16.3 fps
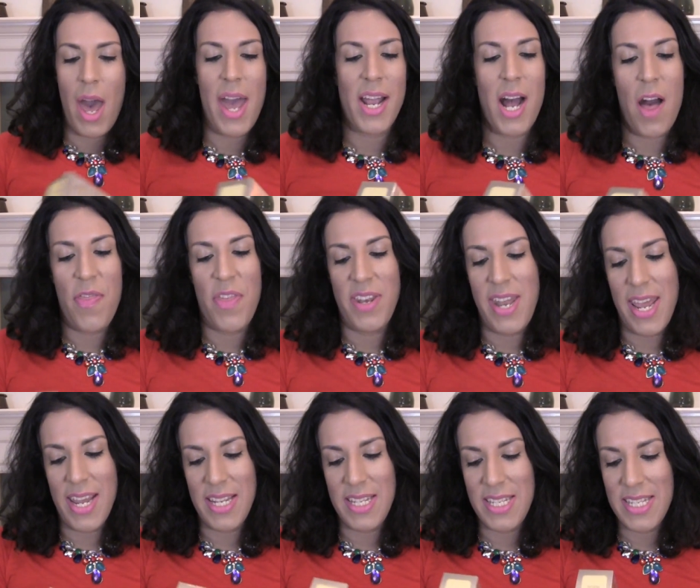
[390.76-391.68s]
I got the
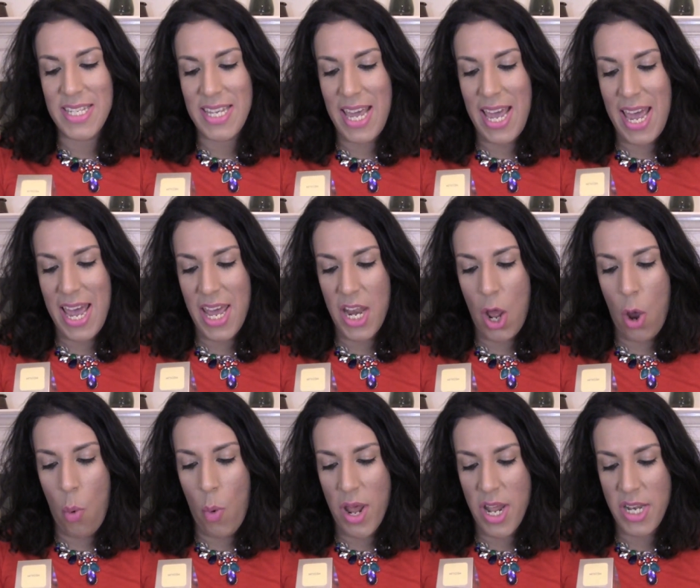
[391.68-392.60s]
Naked
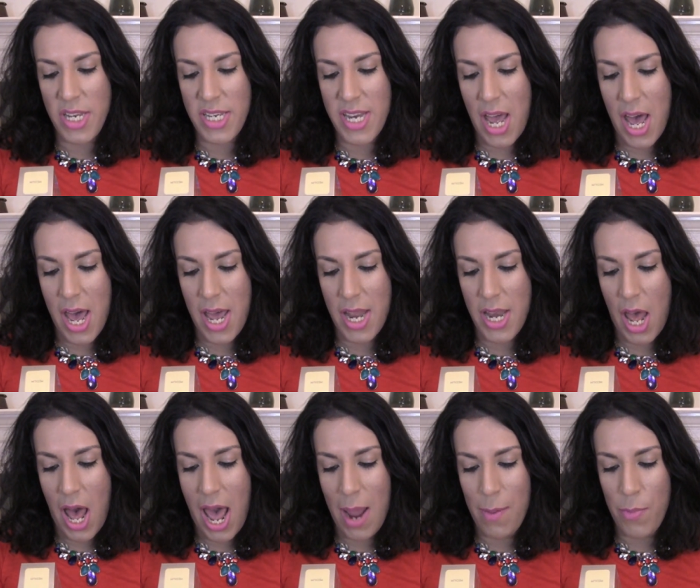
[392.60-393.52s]
Skin One and Done
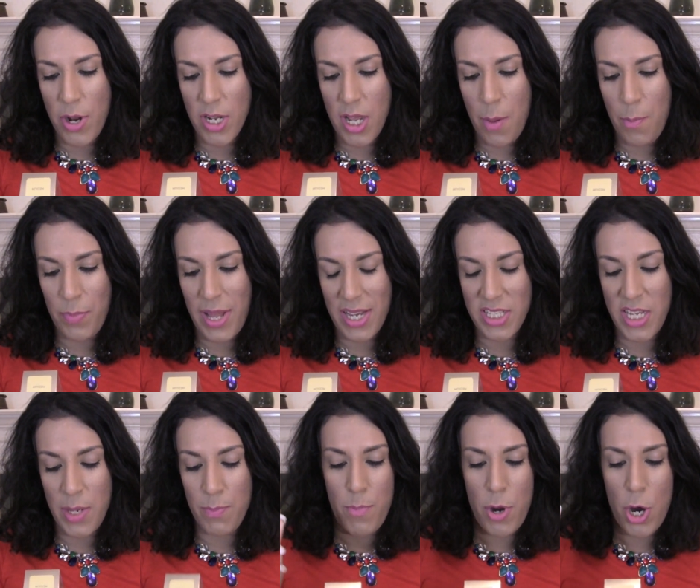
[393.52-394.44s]
Hybrid
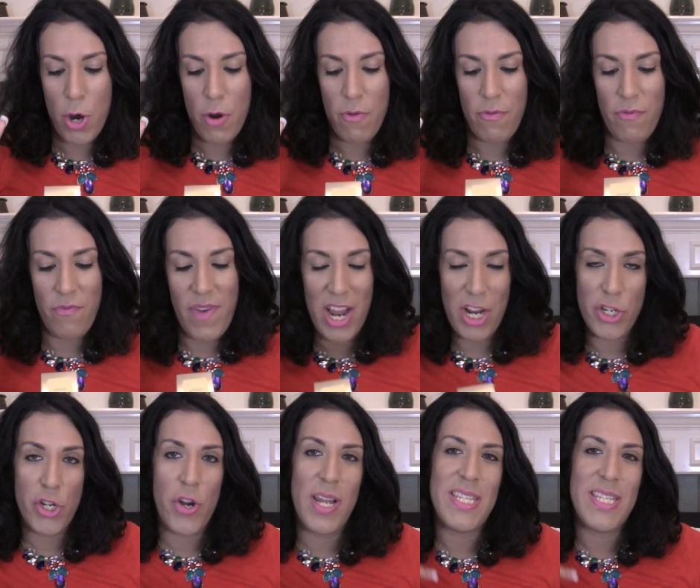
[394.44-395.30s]
Complexing Perfector.